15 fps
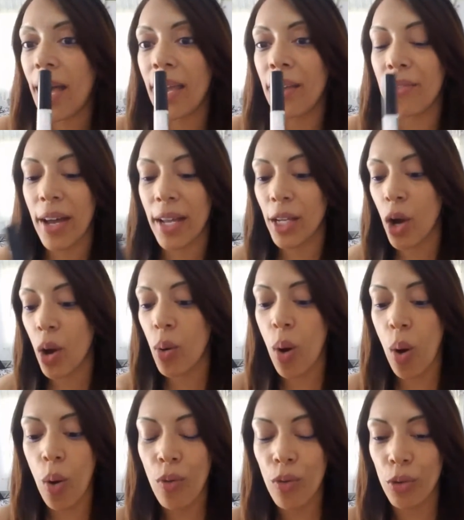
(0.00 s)
if I go
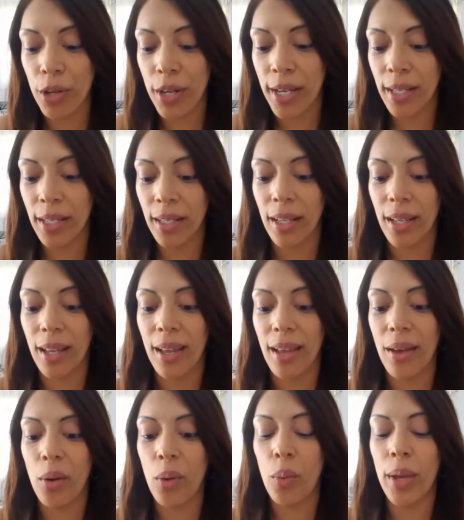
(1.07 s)
over it
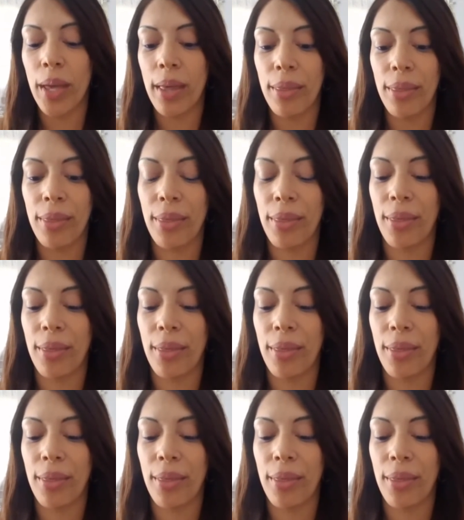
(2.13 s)
with